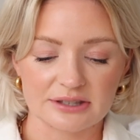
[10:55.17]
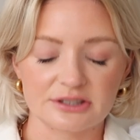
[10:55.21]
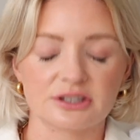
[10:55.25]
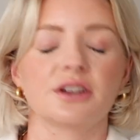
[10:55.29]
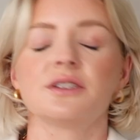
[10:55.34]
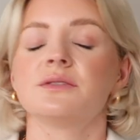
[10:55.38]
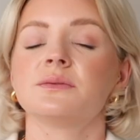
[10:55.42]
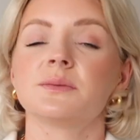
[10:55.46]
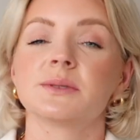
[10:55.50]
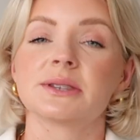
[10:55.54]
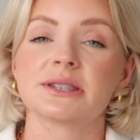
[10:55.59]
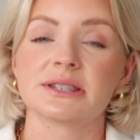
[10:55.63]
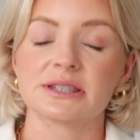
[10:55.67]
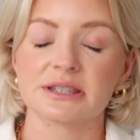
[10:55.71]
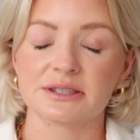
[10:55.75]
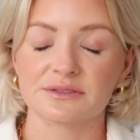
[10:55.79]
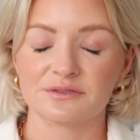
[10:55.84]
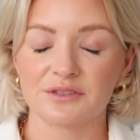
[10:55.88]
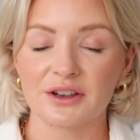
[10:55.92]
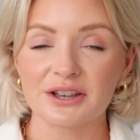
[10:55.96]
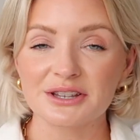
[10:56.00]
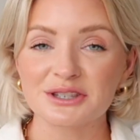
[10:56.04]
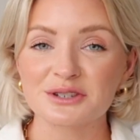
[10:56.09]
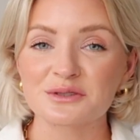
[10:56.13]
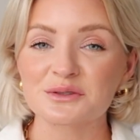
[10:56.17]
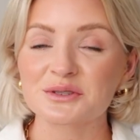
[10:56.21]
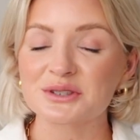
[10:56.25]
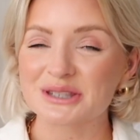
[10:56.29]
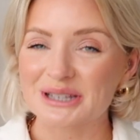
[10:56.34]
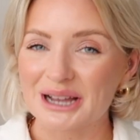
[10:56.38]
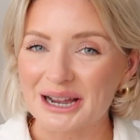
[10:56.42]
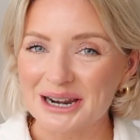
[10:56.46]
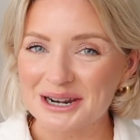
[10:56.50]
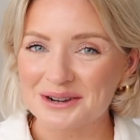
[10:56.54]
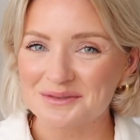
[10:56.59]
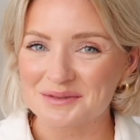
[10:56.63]
So first of all,
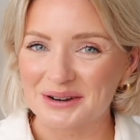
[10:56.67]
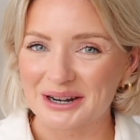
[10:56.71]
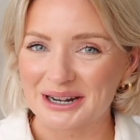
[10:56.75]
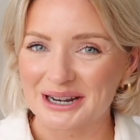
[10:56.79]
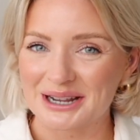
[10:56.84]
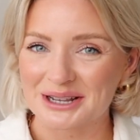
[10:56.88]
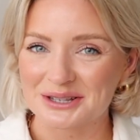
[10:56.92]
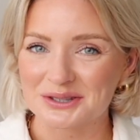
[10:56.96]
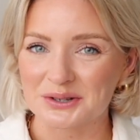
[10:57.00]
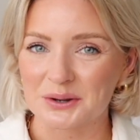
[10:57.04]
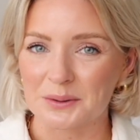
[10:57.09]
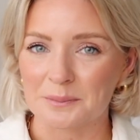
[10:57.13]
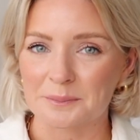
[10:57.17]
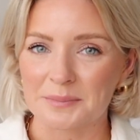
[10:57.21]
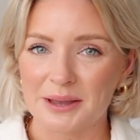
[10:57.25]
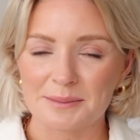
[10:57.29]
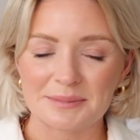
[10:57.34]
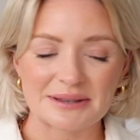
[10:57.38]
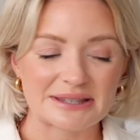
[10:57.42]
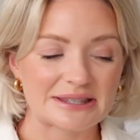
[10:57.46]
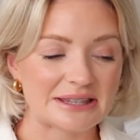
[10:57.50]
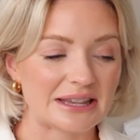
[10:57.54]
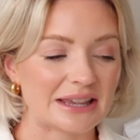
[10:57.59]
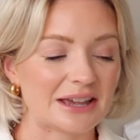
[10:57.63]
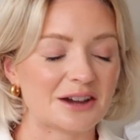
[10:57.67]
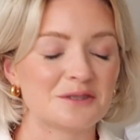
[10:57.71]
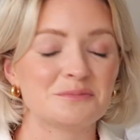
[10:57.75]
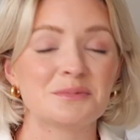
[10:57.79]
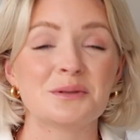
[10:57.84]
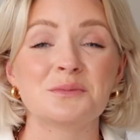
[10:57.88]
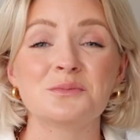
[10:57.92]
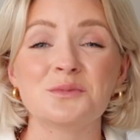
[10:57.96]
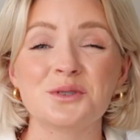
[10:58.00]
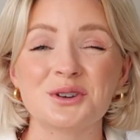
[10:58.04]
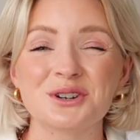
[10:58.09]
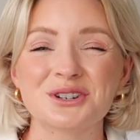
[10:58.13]
Silent Witness on BBC. I've
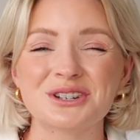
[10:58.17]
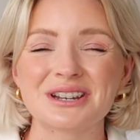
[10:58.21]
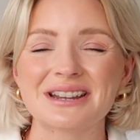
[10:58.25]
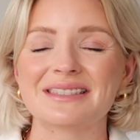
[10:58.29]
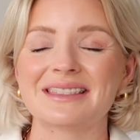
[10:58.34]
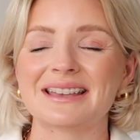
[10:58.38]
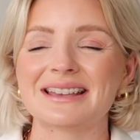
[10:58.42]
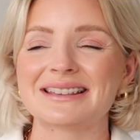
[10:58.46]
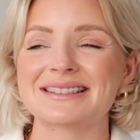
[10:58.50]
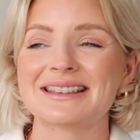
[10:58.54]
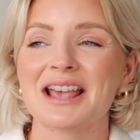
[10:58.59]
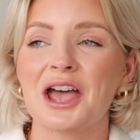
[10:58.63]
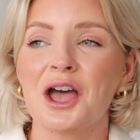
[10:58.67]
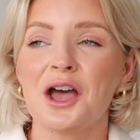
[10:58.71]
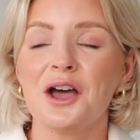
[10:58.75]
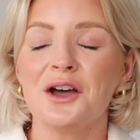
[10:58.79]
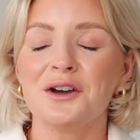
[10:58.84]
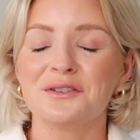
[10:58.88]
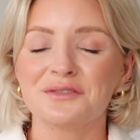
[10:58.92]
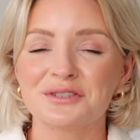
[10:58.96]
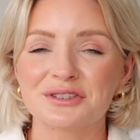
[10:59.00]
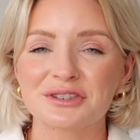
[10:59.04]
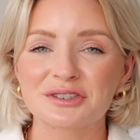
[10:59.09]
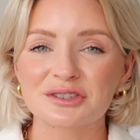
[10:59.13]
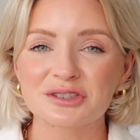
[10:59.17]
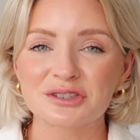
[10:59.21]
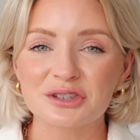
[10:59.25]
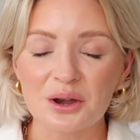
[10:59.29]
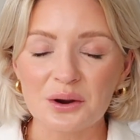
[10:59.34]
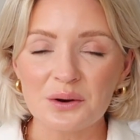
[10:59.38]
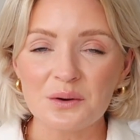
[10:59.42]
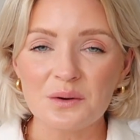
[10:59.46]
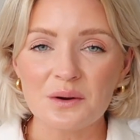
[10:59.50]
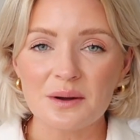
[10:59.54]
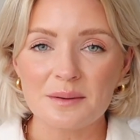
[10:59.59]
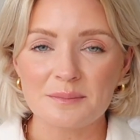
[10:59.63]
been watching this for
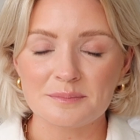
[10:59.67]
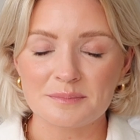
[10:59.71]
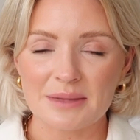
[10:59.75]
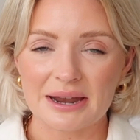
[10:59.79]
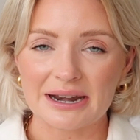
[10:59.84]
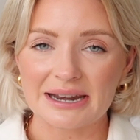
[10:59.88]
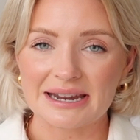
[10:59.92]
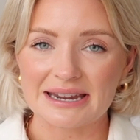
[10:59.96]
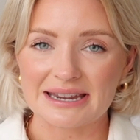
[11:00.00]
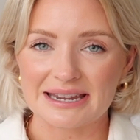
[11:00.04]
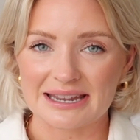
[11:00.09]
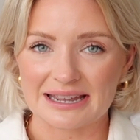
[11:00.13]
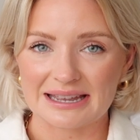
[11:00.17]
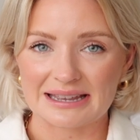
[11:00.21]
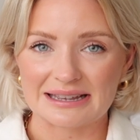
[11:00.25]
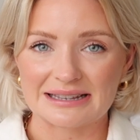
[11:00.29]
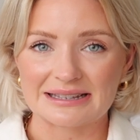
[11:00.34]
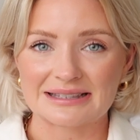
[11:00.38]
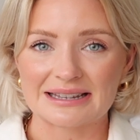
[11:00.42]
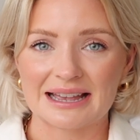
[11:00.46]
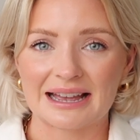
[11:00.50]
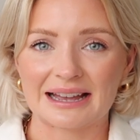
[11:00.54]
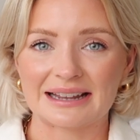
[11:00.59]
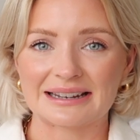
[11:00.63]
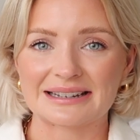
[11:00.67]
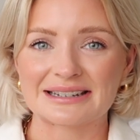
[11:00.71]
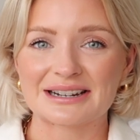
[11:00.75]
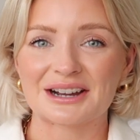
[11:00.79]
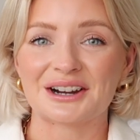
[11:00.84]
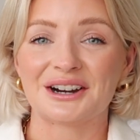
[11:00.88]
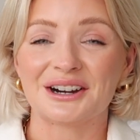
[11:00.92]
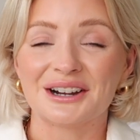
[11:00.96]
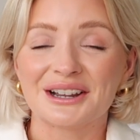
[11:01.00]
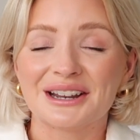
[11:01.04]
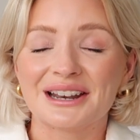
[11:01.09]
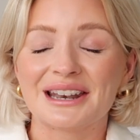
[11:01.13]
so many years and
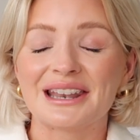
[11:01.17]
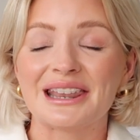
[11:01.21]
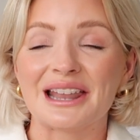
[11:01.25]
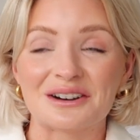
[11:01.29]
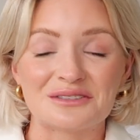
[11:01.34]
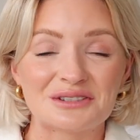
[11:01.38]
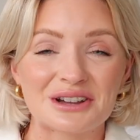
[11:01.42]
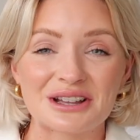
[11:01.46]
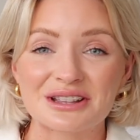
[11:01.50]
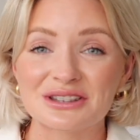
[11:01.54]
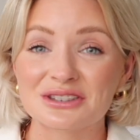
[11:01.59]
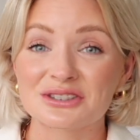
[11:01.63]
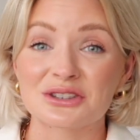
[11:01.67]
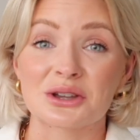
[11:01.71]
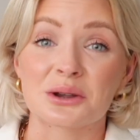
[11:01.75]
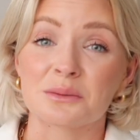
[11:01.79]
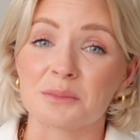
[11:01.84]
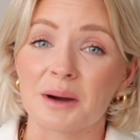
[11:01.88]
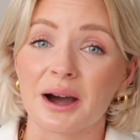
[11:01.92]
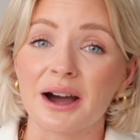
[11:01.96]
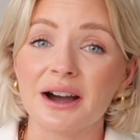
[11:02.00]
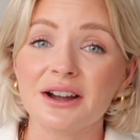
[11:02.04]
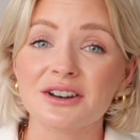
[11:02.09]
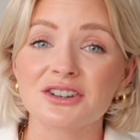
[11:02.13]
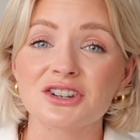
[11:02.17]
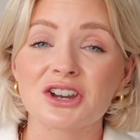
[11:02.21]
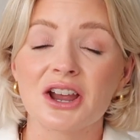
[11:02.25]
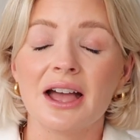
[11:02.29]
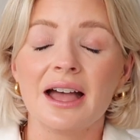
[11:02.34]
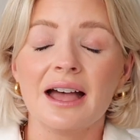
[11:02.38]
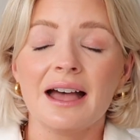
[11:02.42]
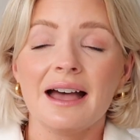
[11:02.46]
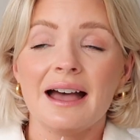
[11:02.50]
I love it so much.